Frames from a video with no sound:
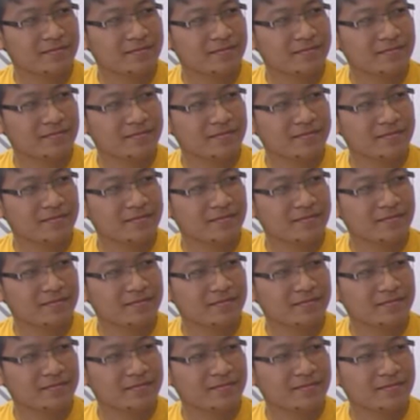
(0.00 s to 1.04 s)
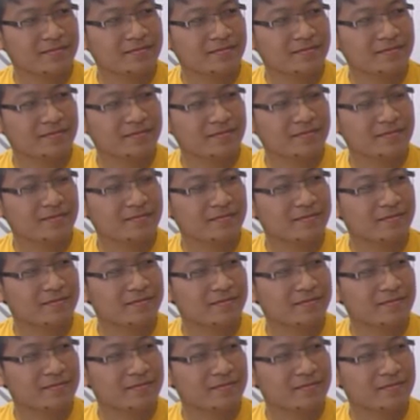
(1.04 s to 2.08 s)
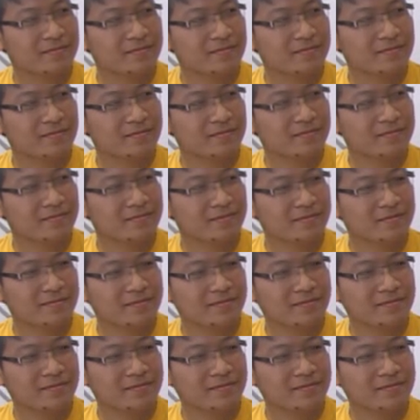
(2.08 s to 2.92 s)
No words are spoken by the person on screen.